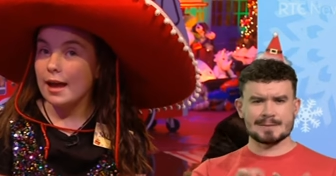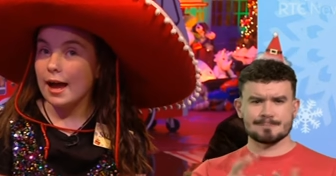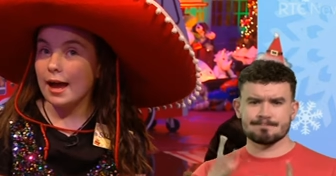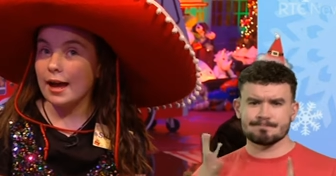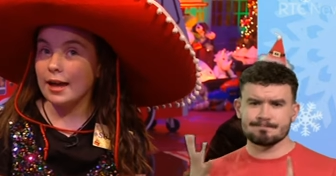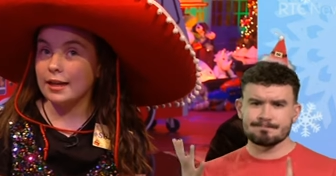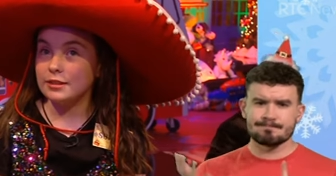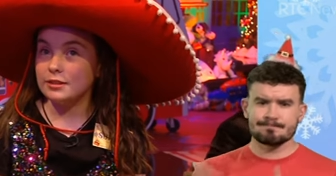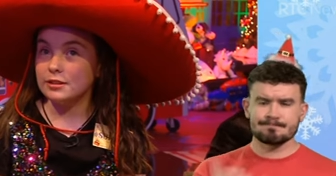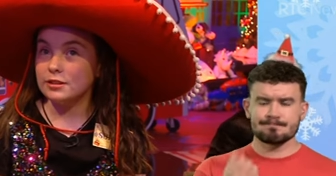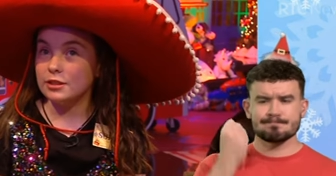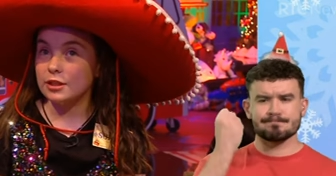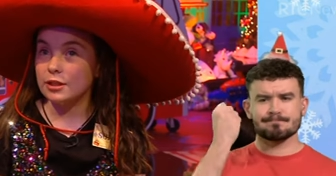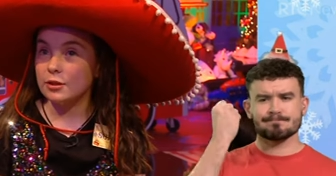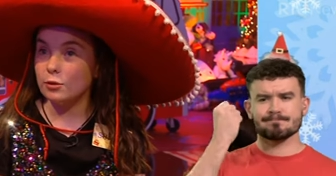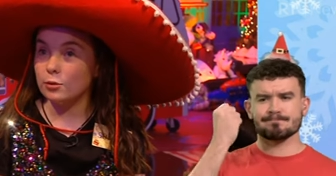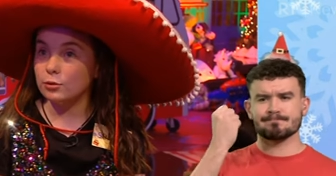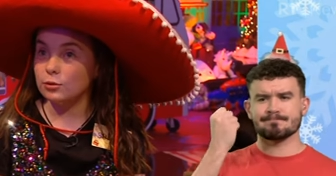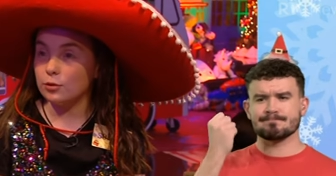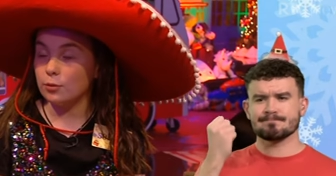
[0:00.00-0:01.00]
Speaker 1: and she
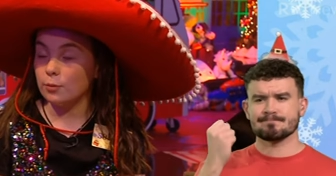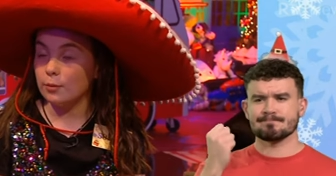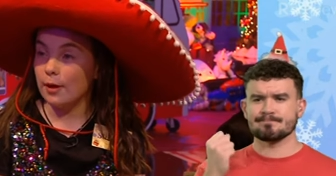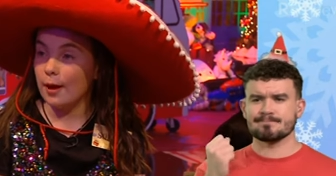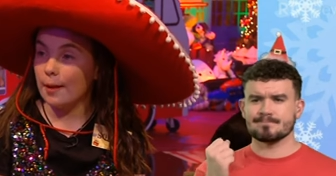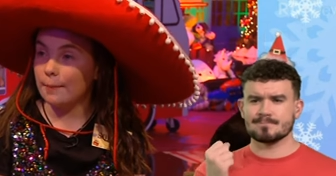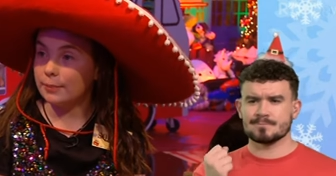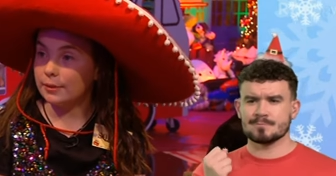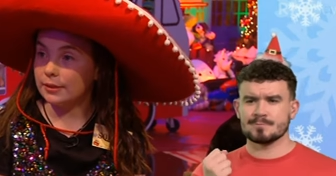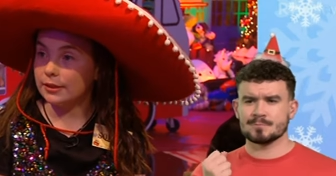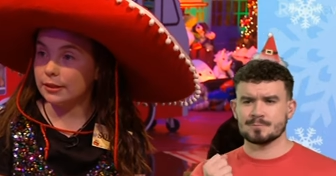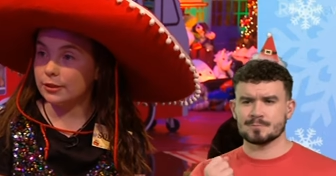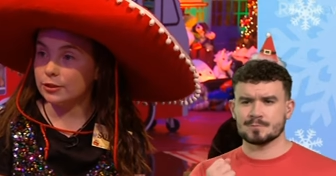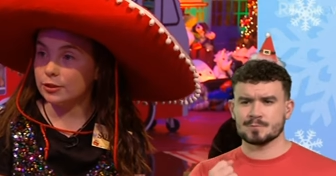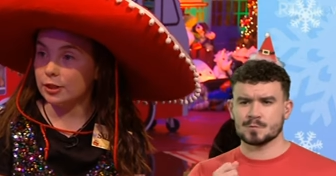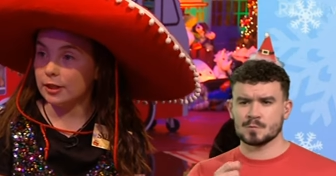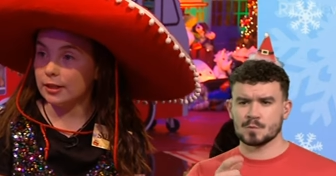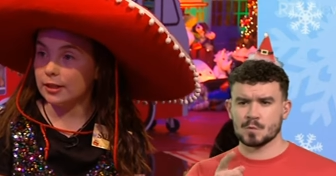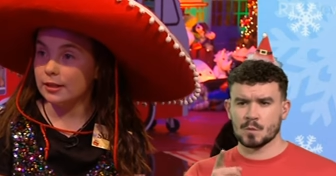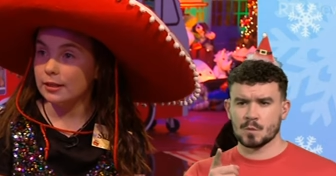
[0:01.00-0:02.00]
goes to a
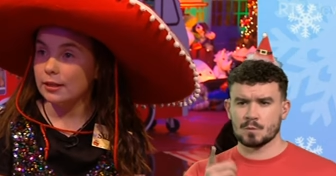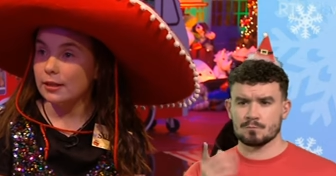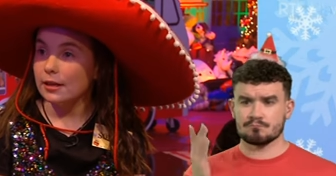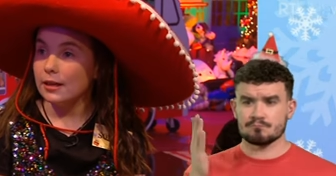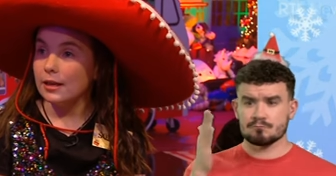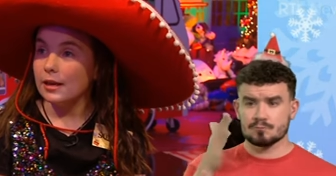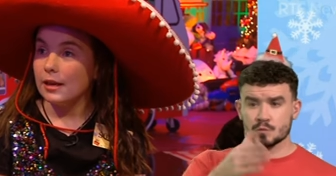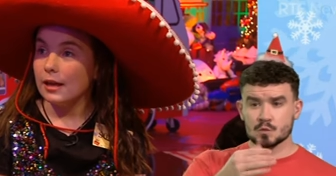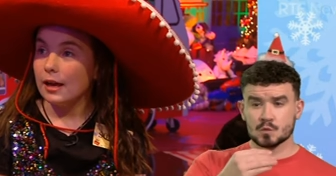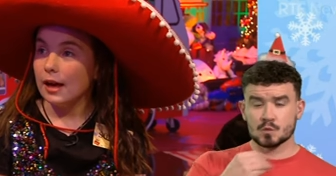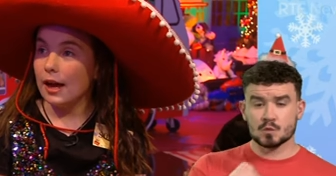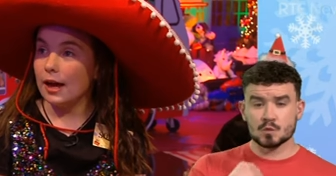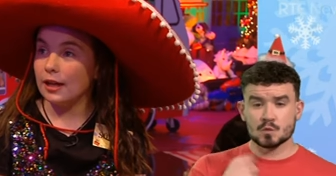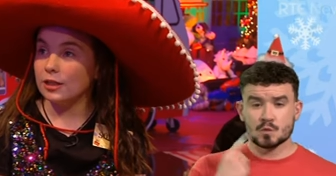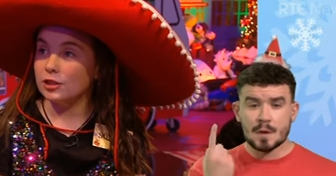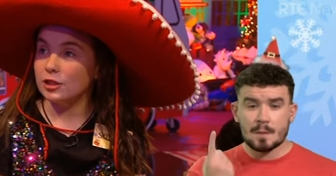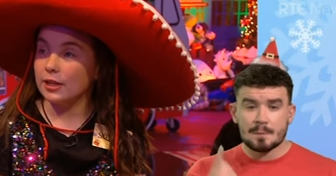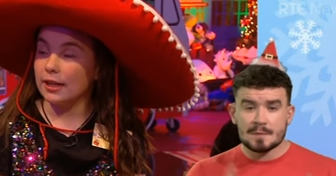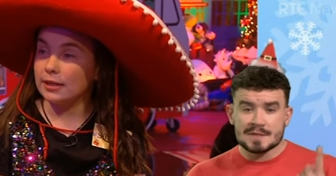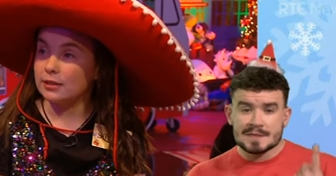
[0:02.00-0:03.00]
competition
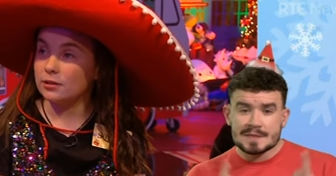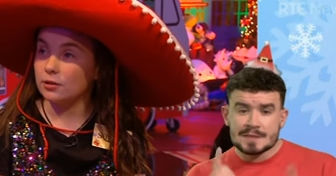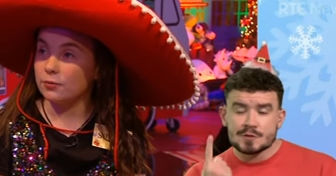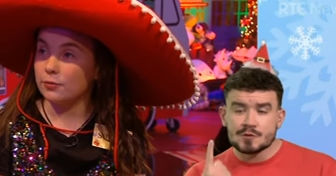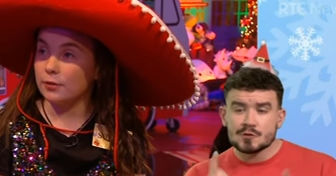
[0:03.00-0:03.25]
and she has to